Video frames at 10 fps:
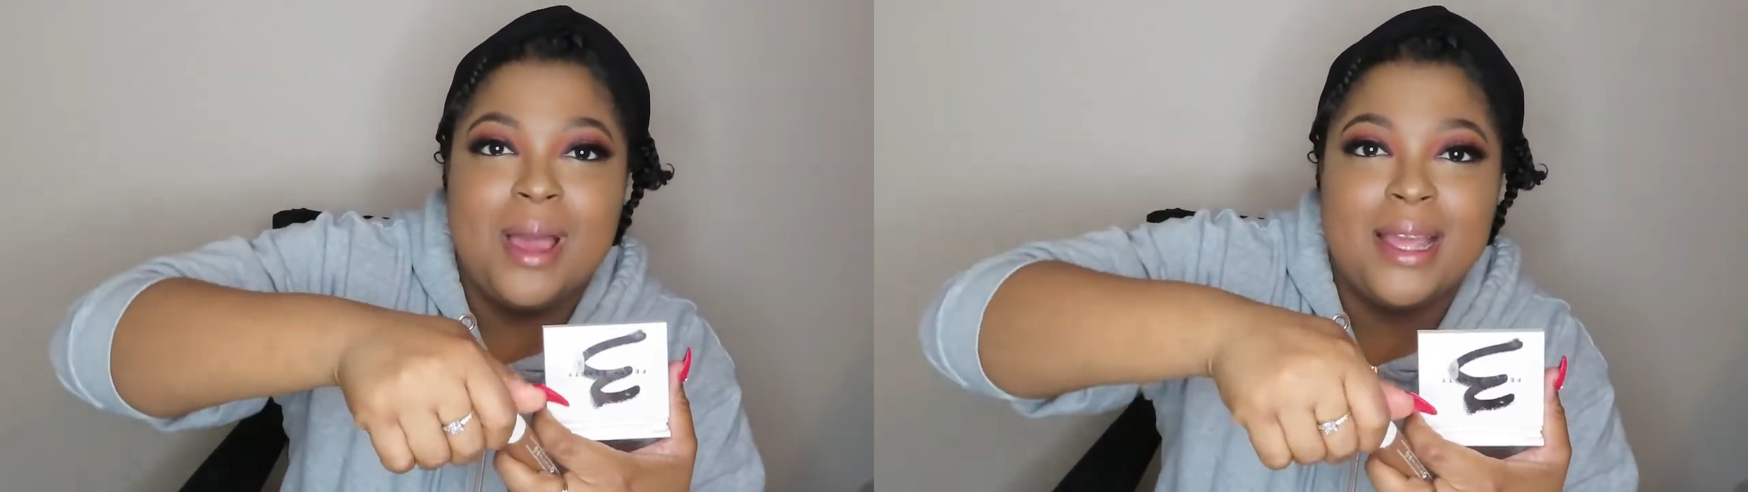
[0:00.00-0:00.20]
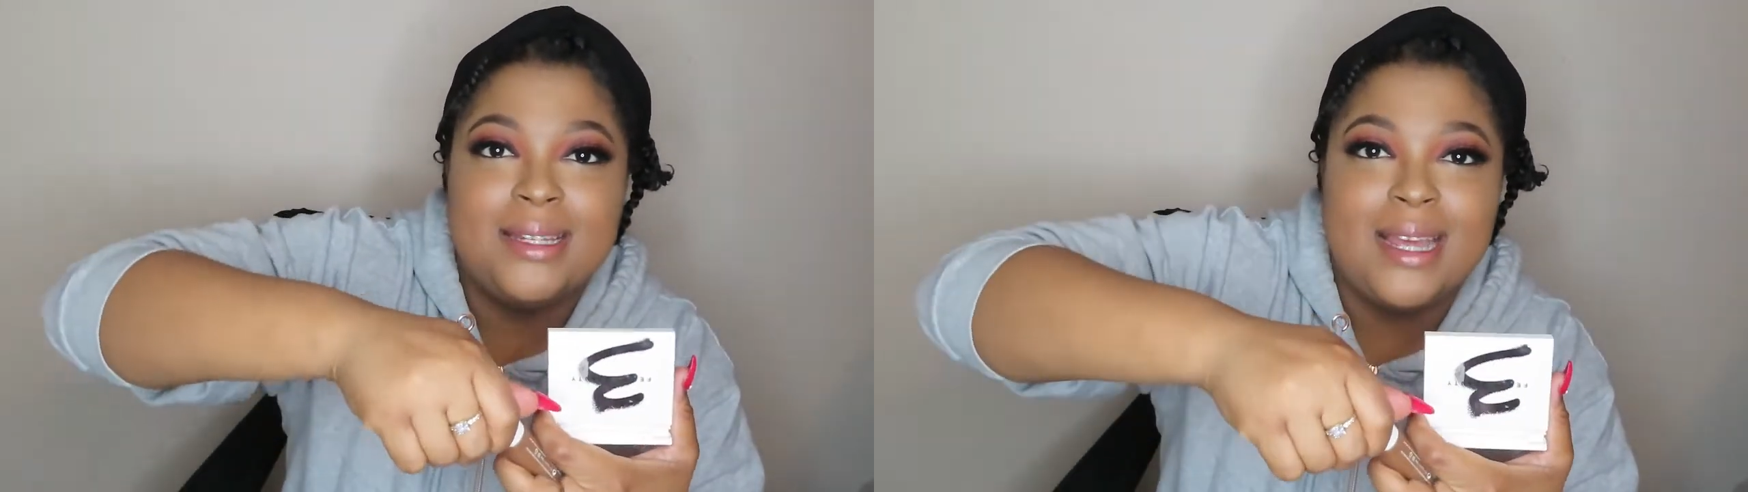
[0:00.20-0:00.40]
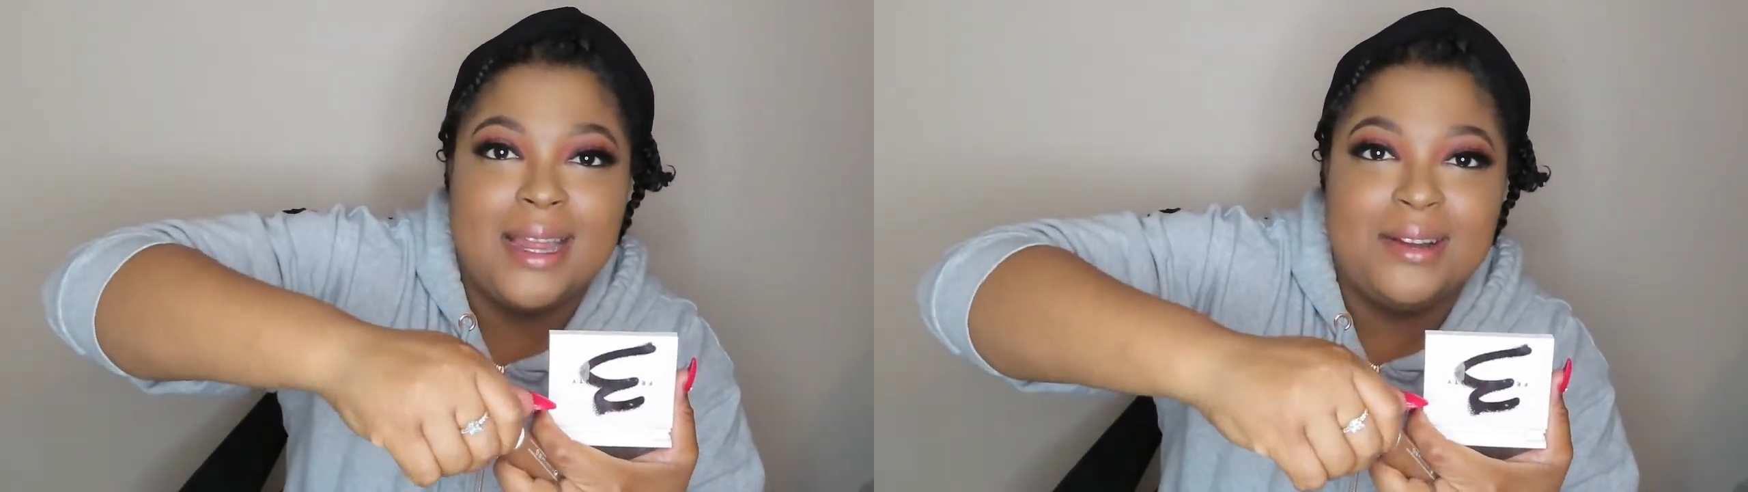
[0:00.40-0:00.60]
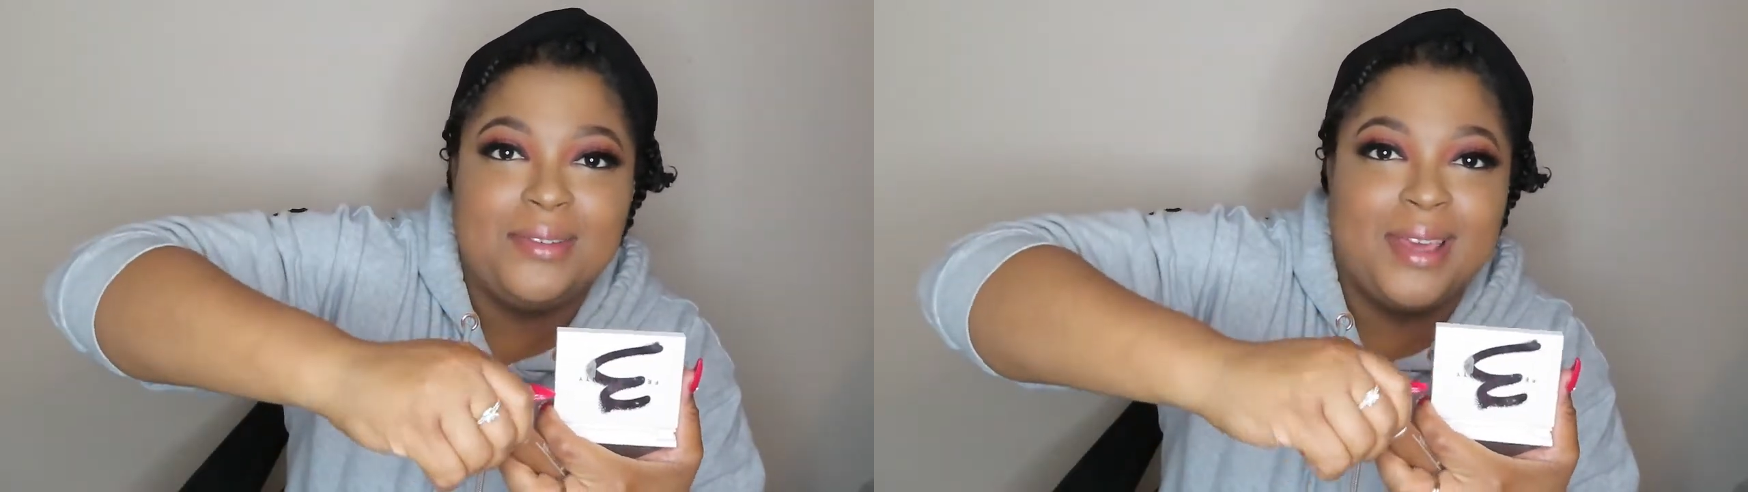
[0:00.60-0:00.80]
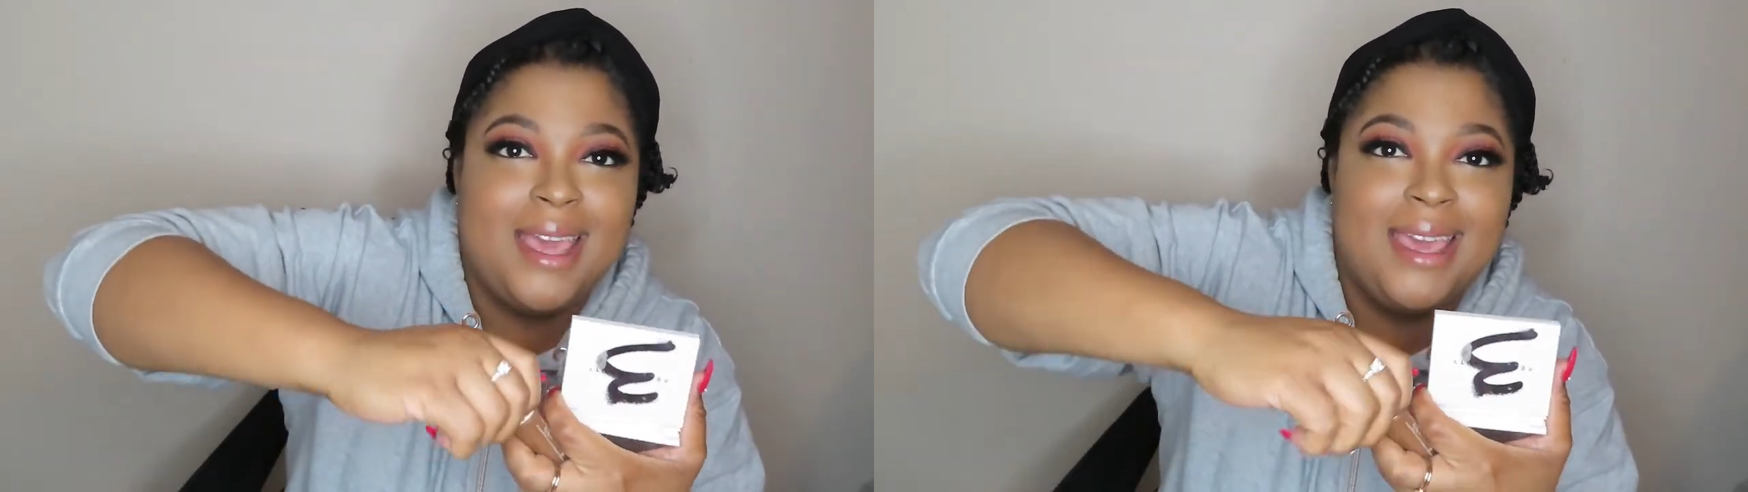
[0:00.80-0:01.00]
my entire
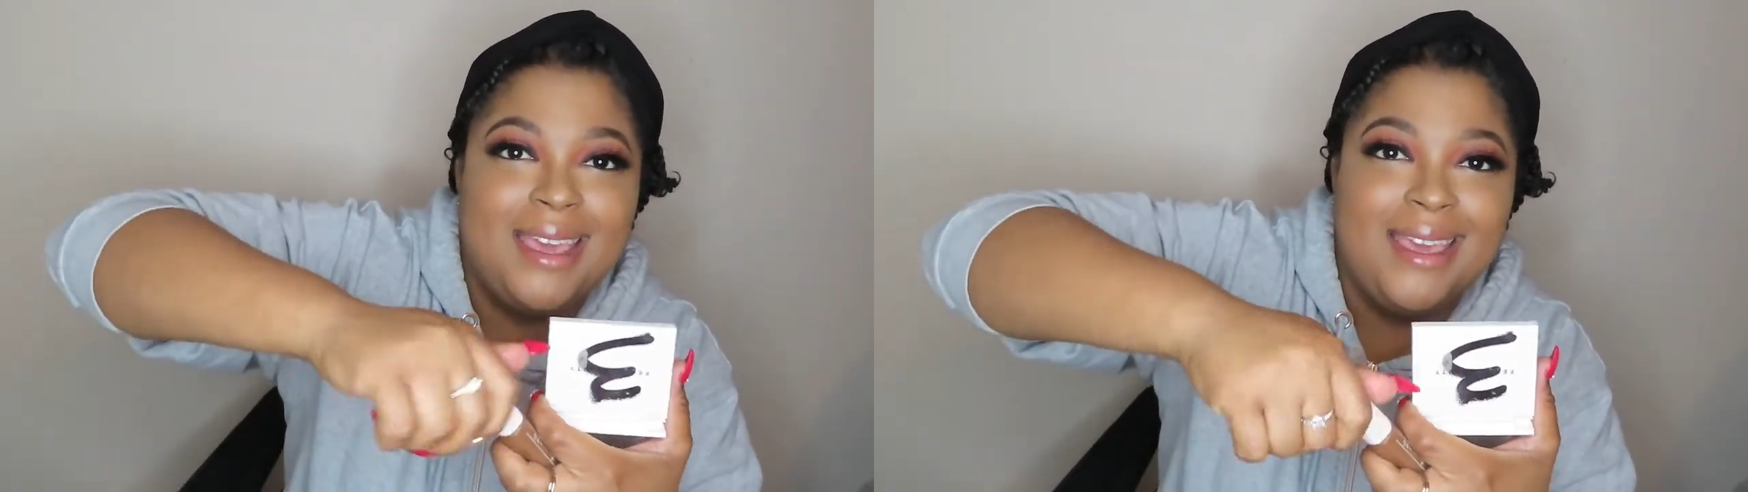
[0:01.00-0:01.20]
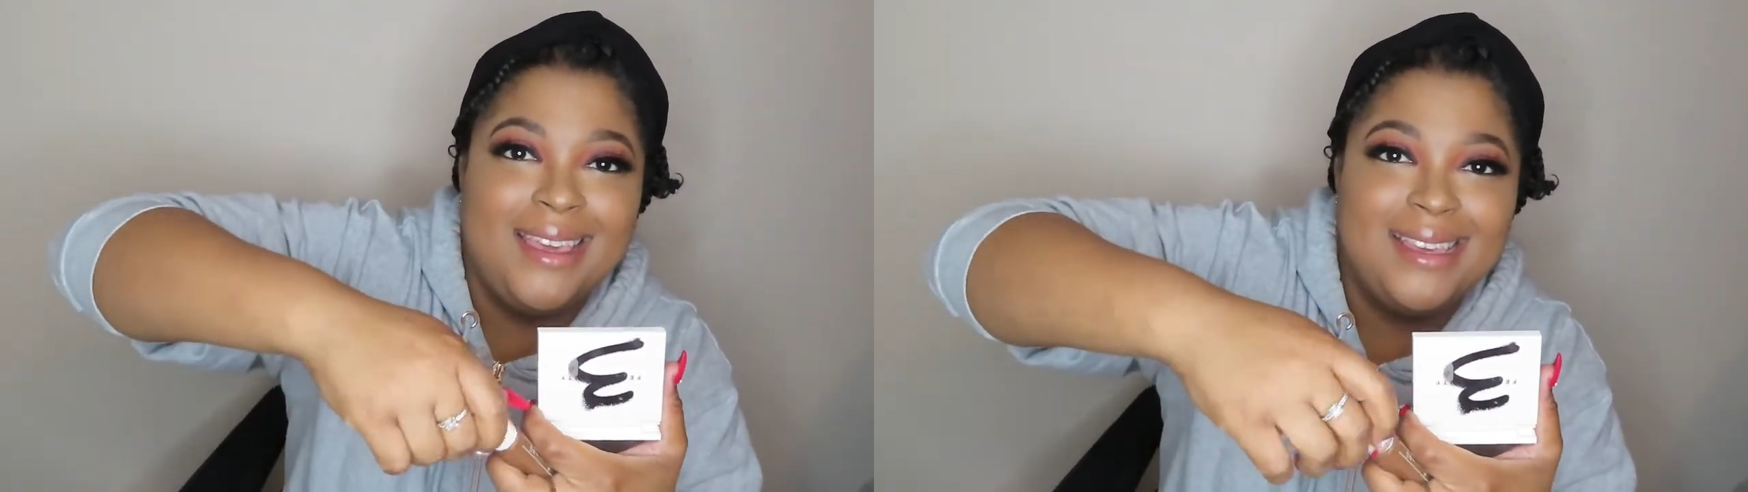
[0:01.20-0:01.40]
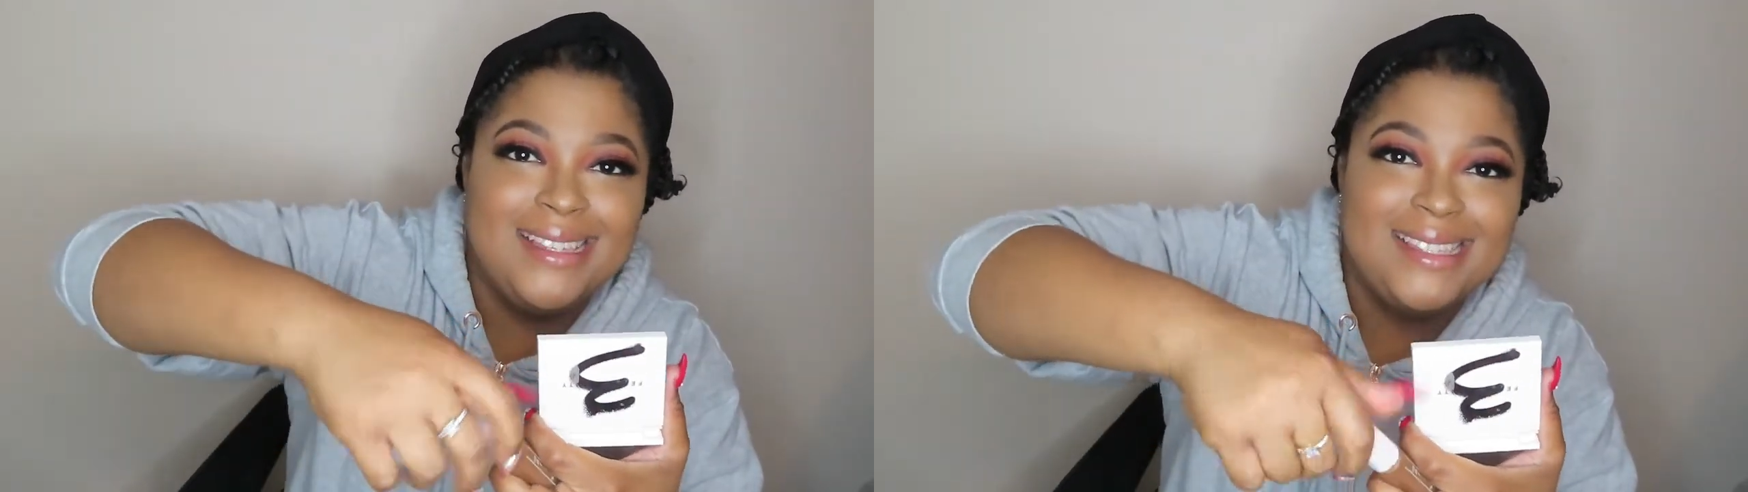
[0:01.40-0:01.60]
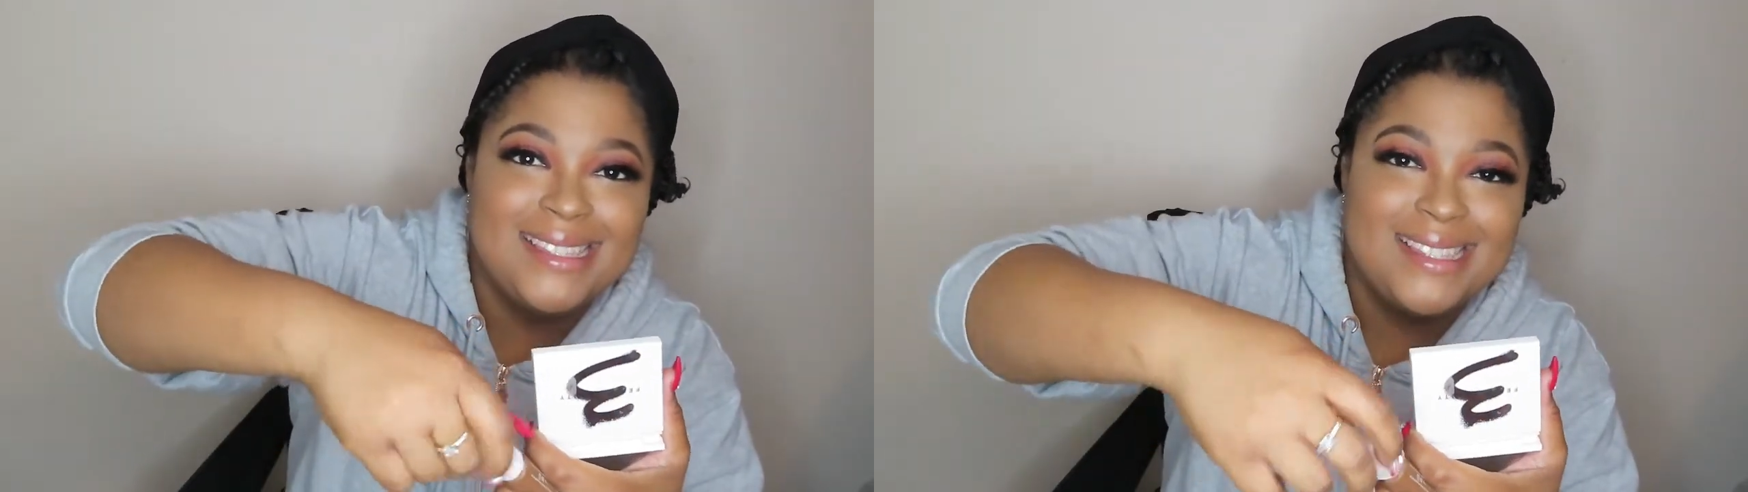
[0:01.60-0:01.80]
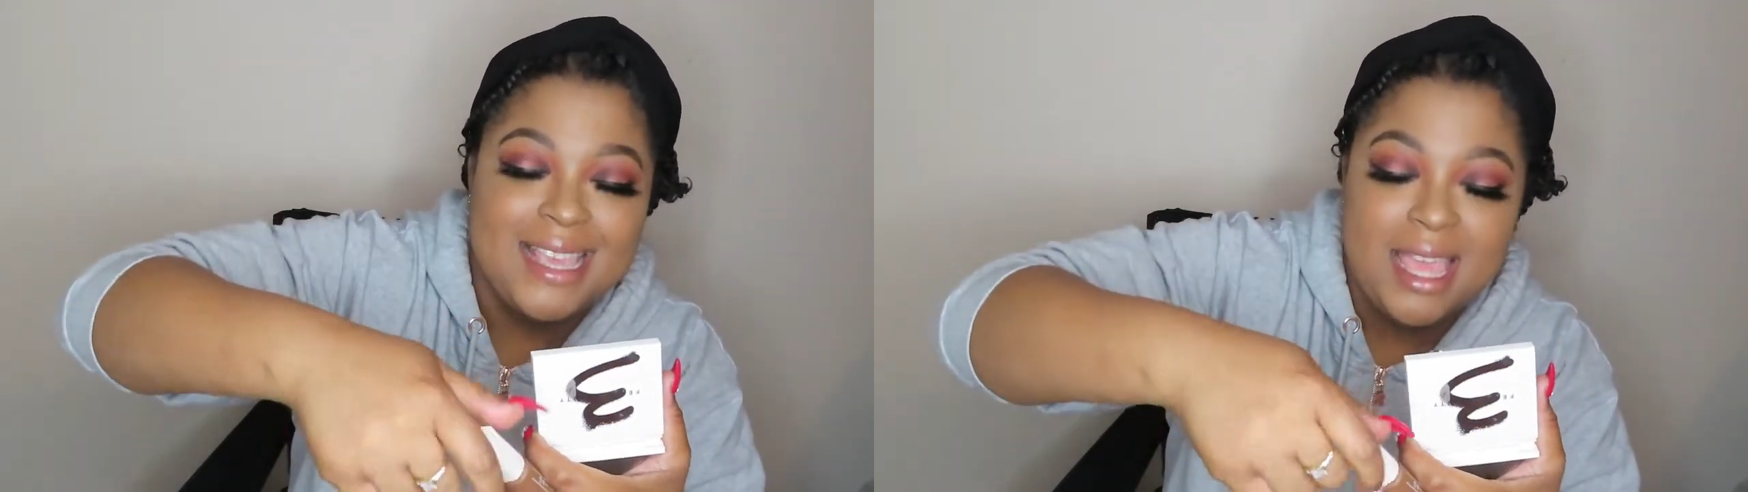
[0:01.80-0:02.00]

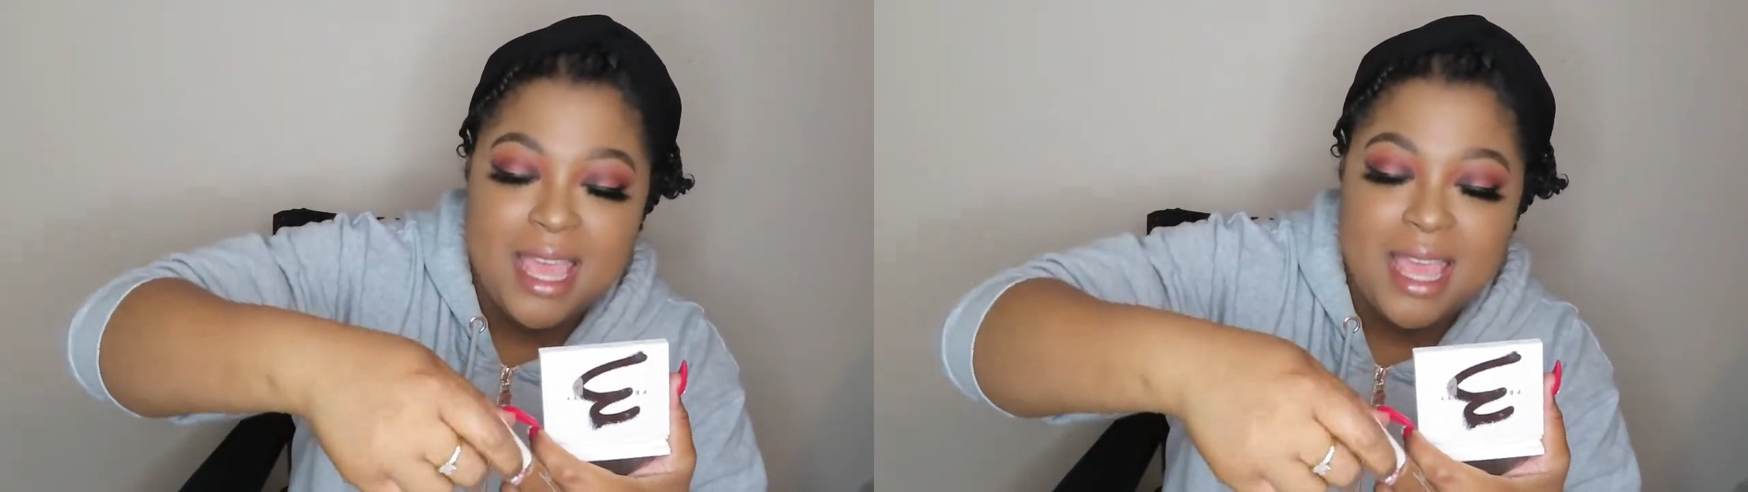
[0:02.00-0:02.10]
face.